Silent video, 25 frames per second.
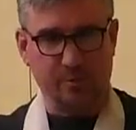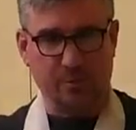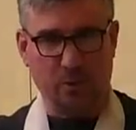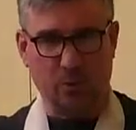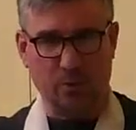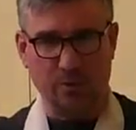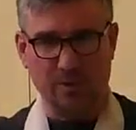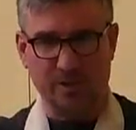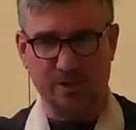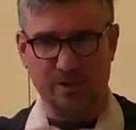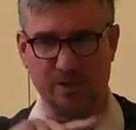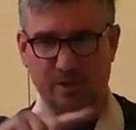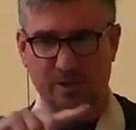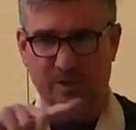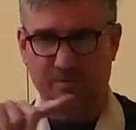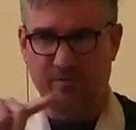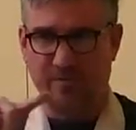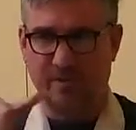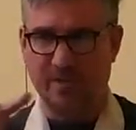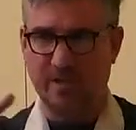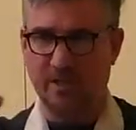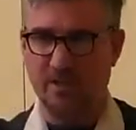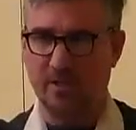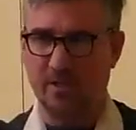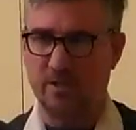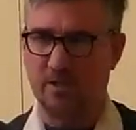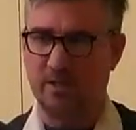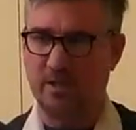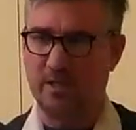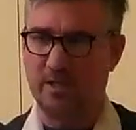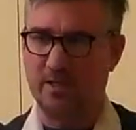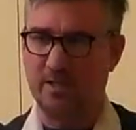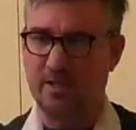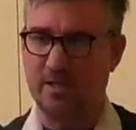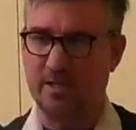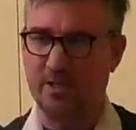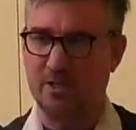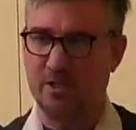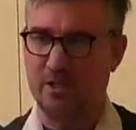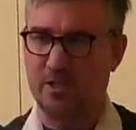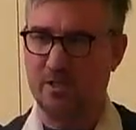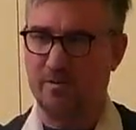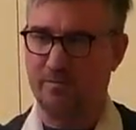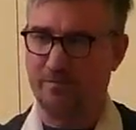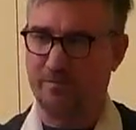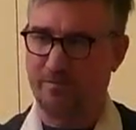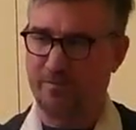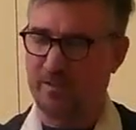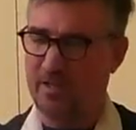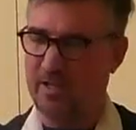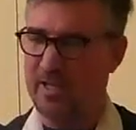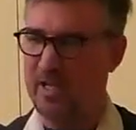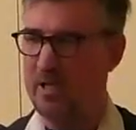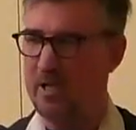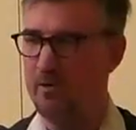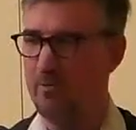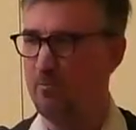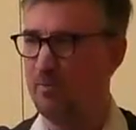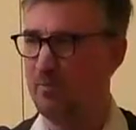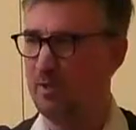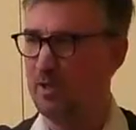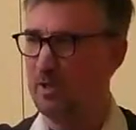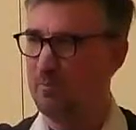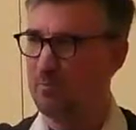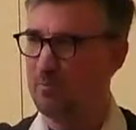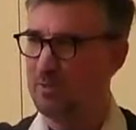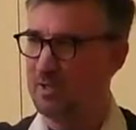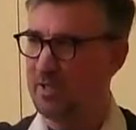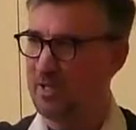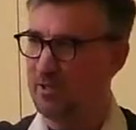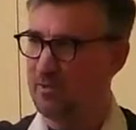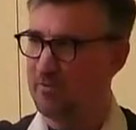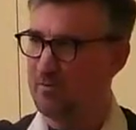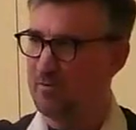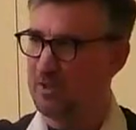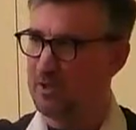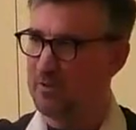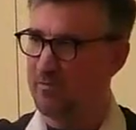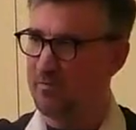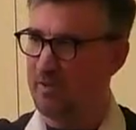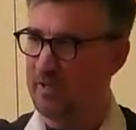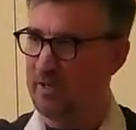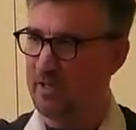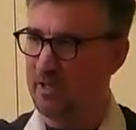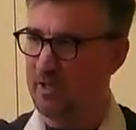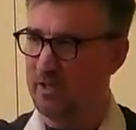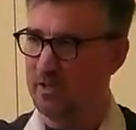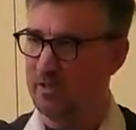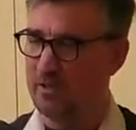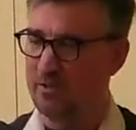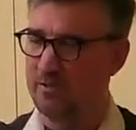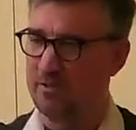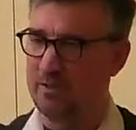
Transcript: points his finger like this and a flame comes out of his finger.